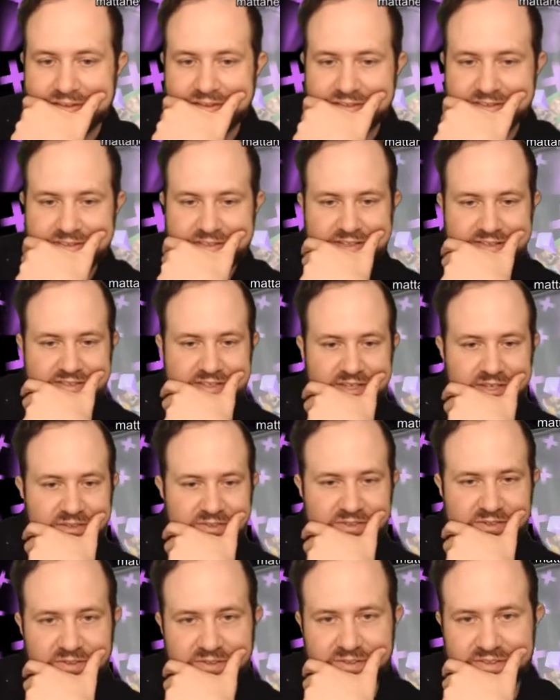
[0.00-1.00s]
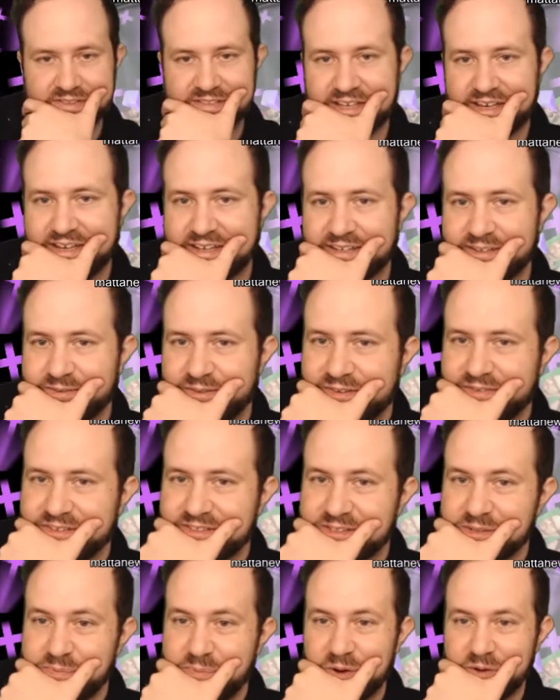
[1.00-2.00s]
Should I just go screw this guy? What if
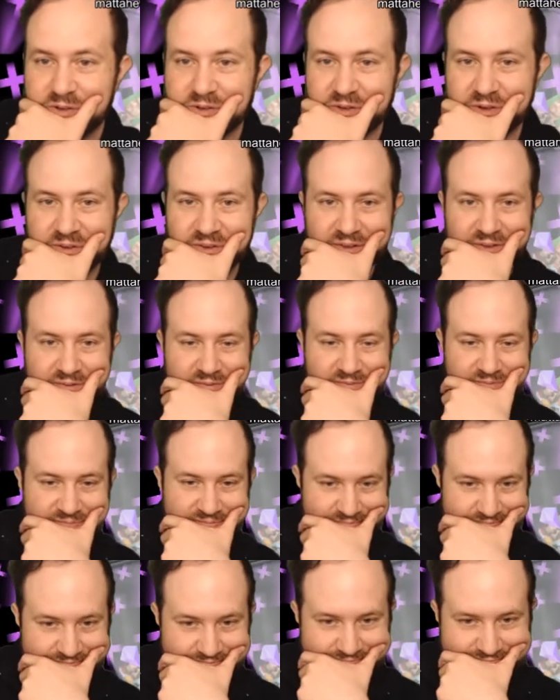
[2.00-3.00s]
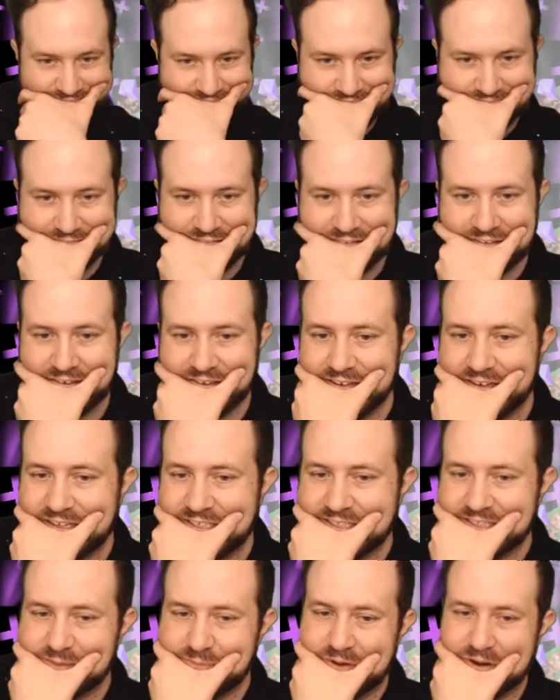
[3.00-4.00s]
it's a pogo though? I
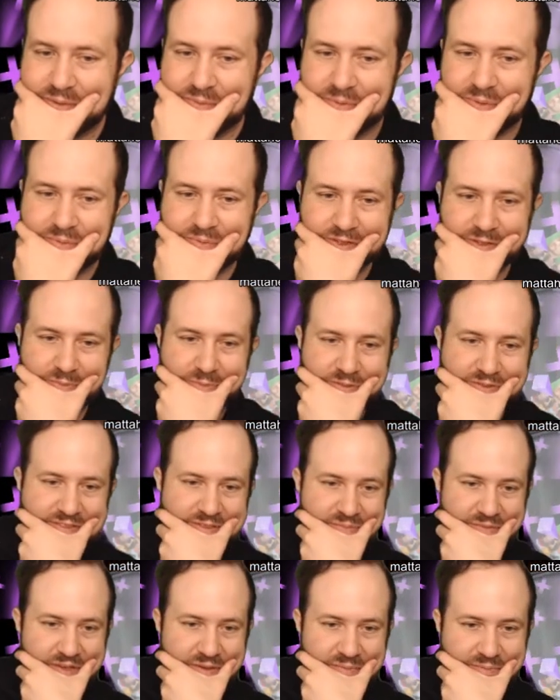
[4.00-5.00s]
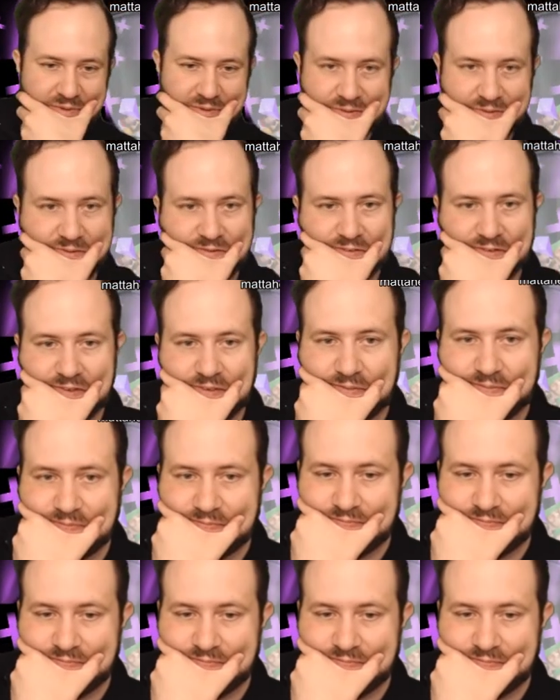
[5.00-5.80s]
should probably put some tempo in the field.